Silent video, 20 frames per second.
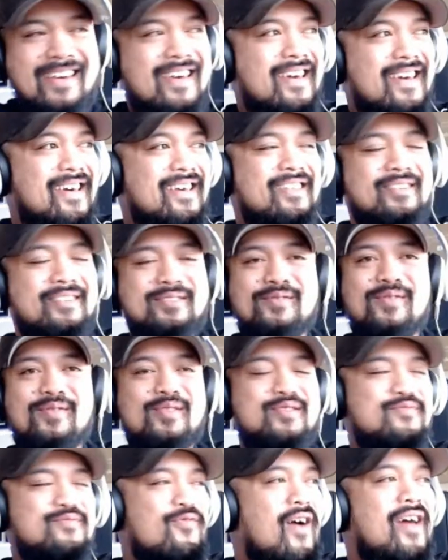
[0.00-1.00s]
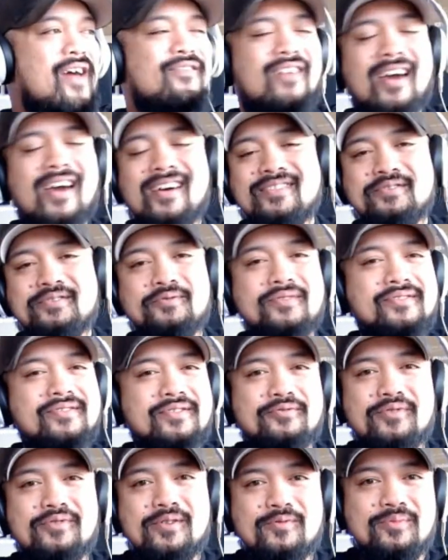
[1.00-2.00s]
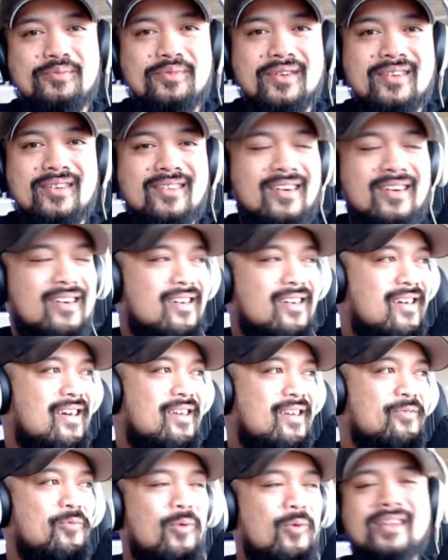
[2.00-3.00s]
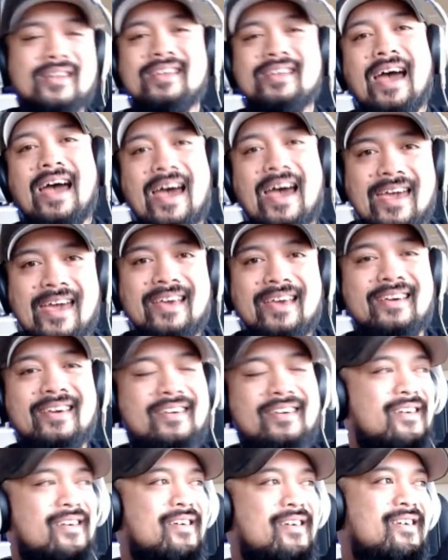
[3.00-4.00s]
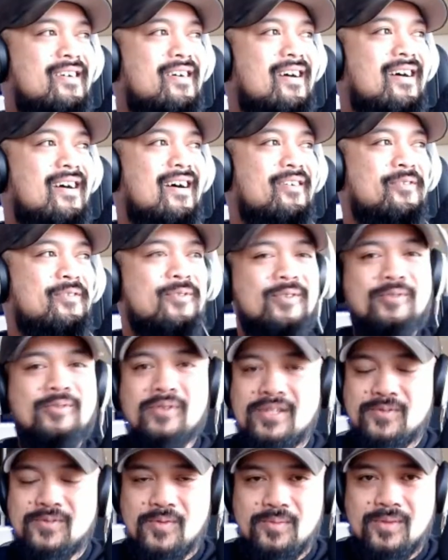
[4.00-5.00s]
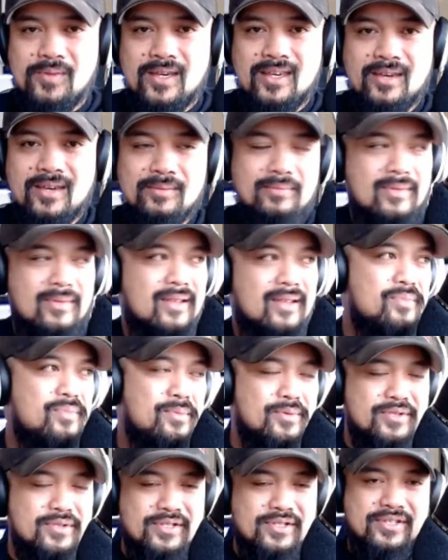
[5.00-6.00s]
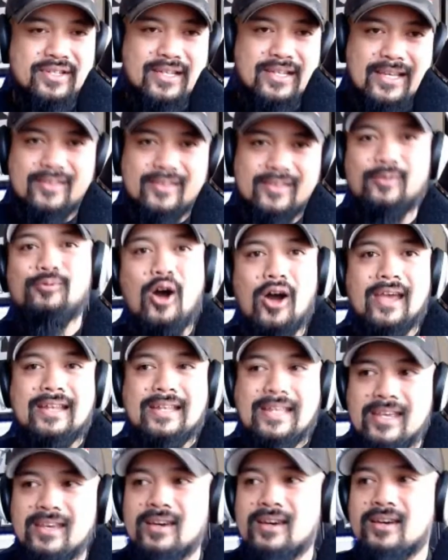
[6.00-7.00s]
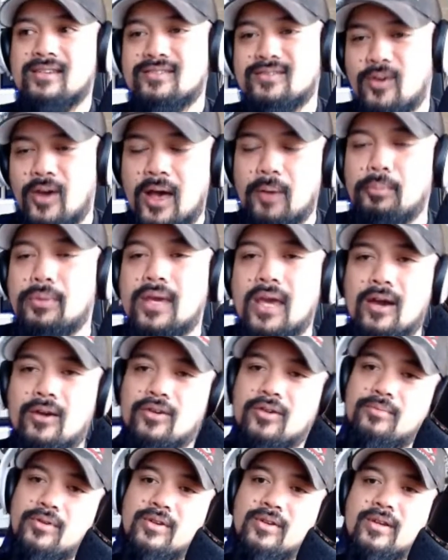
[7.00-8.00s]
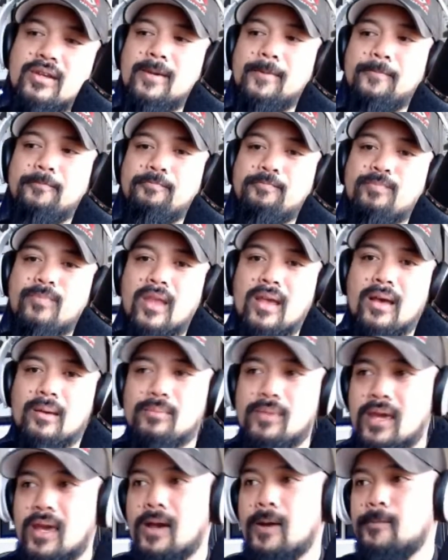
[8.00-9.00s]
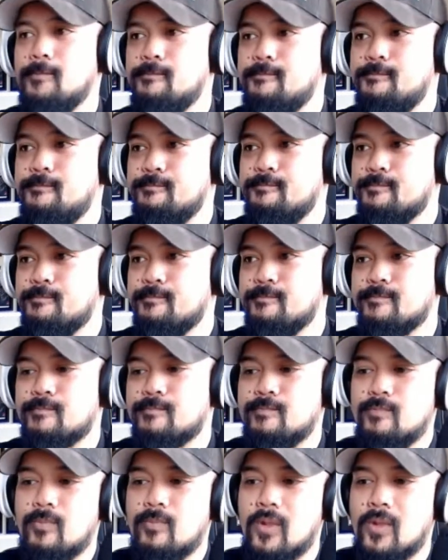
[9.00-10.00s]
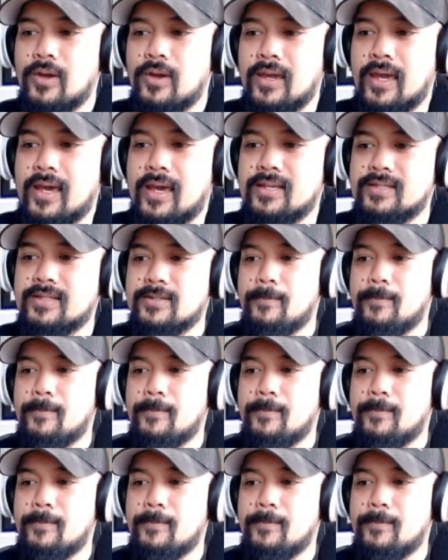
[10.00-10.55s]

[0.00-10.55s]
there's 5 guys who disagree with me and 1 guy who agrees with me. And people are just going to get the wrong idea. So help me out, community. Help me out. Okay, guys?